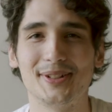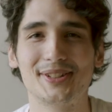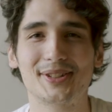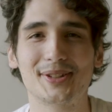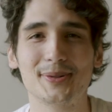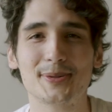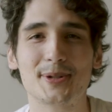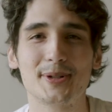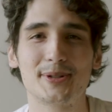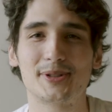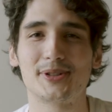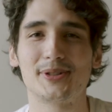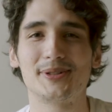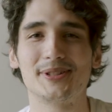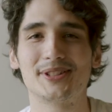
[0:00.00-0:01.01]
it's so good
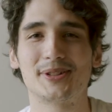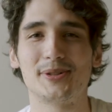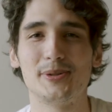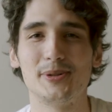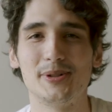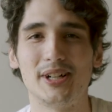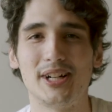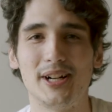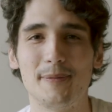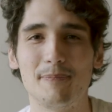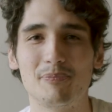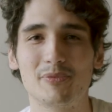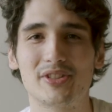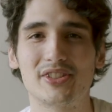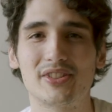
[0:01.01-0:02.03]

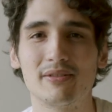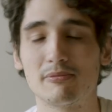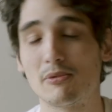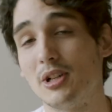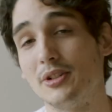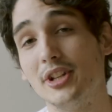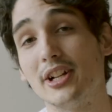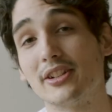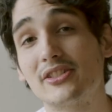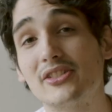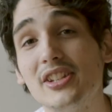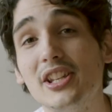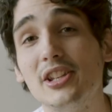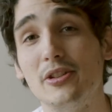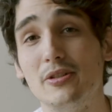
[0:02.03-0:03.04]
well, not
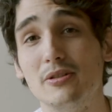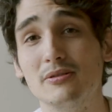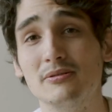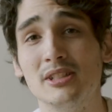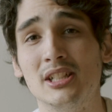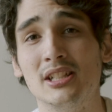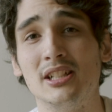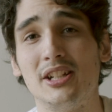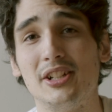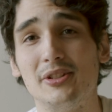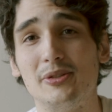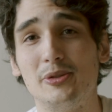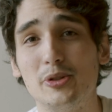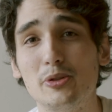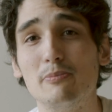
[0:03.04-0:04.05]
see you. I
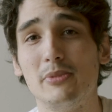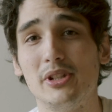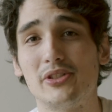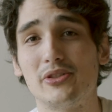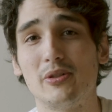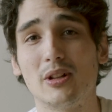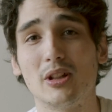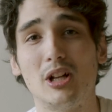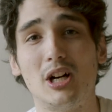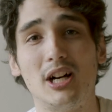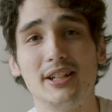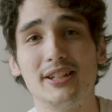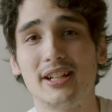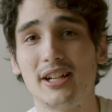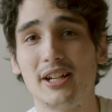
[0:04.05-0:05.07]
do miss you a
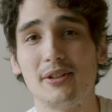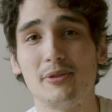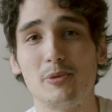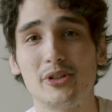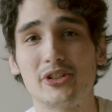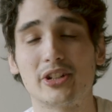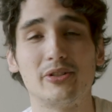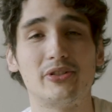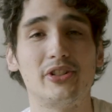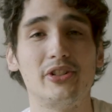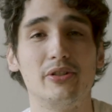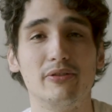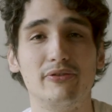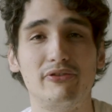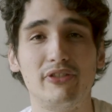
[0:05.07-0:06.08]
lot. I wish I could see
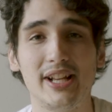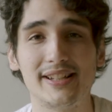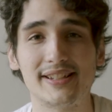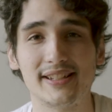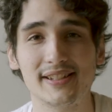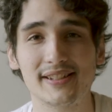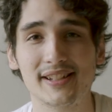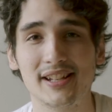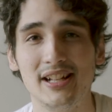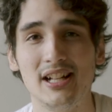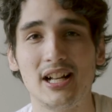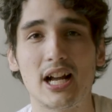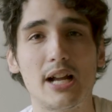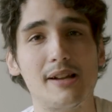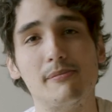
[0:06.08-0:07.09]
your faces.
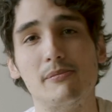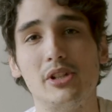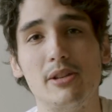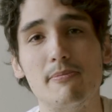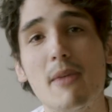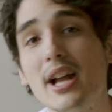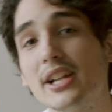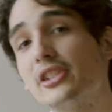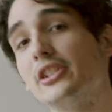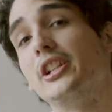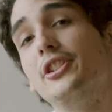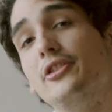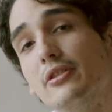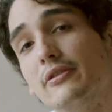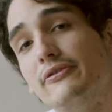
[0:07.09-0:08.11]
I'm
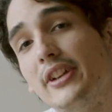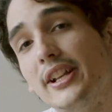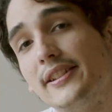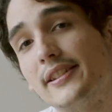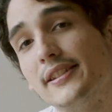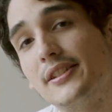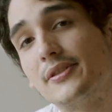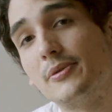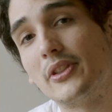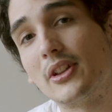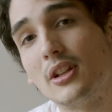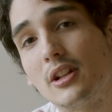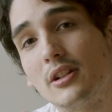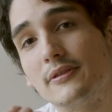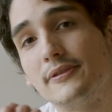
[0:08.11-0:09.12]
imagining your faces with a
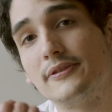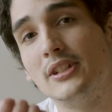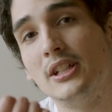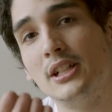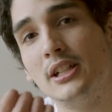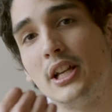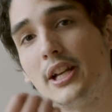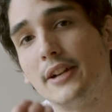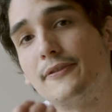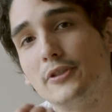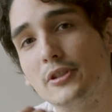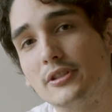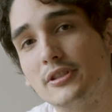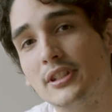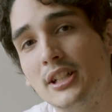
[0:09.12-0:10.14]
lot of
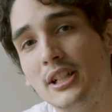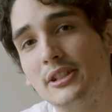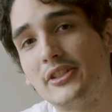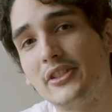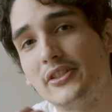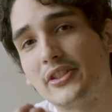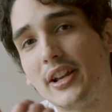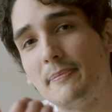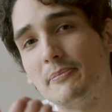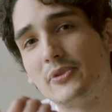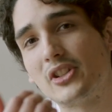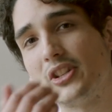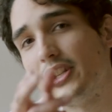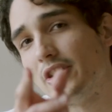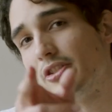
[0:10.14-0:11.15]
effort since I'm
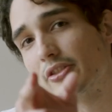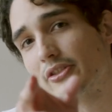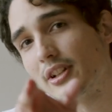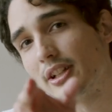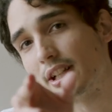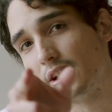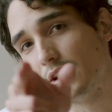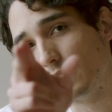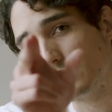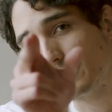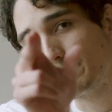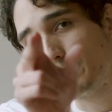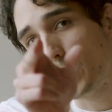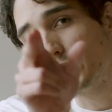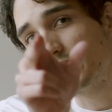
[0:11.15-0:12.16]
seeing just like a little
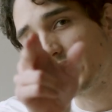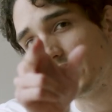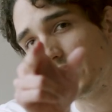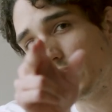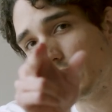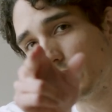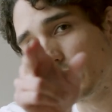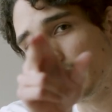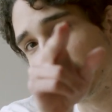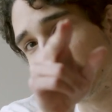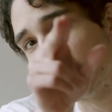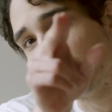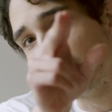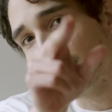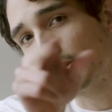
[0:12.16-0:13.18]
post-it note with a
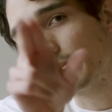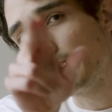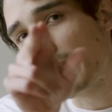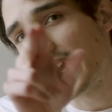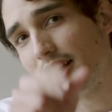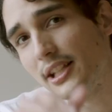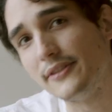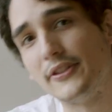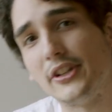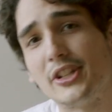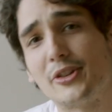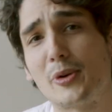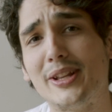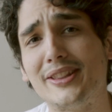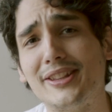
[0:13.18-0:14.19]
little smiley
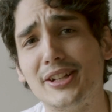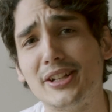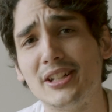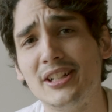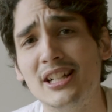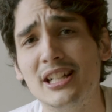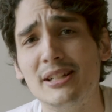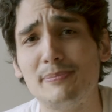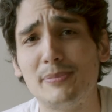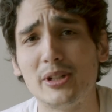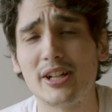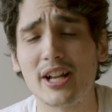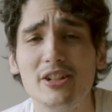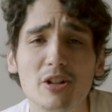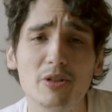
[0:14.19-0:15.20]
face right there.
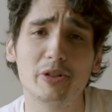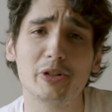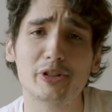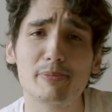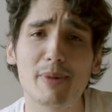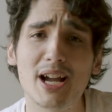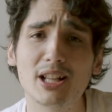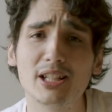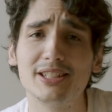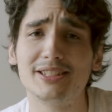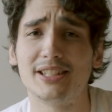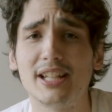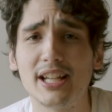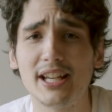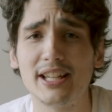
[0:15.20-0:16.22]
But I know that you're smiling
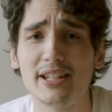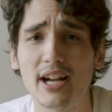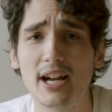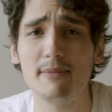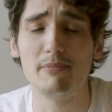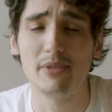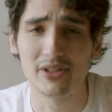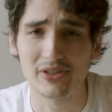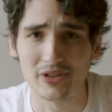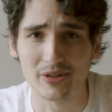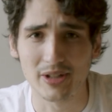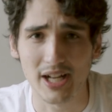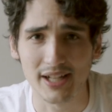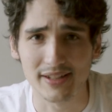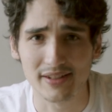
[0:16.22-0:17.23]
and I miss you
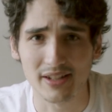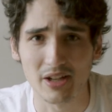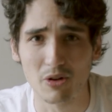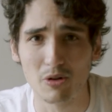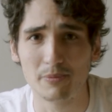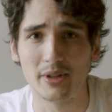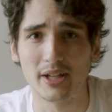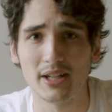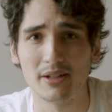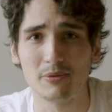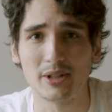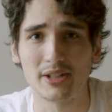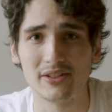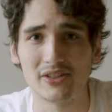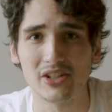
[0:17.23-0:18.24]
guys. I hope that
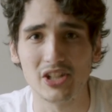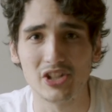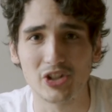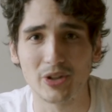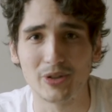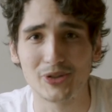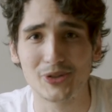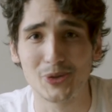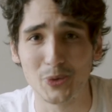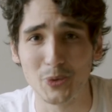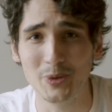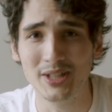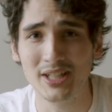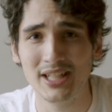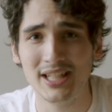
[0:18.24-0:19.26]
we can see each other
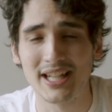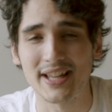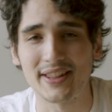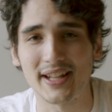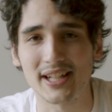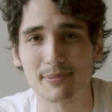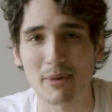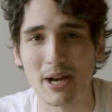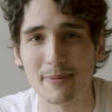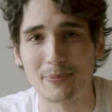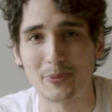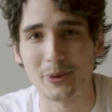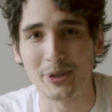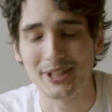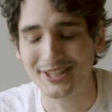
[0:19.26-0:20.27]
soon, and that's my
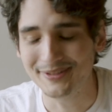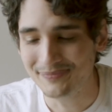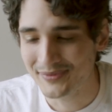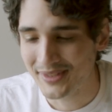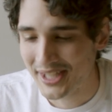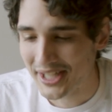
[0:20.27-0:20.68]
prayer.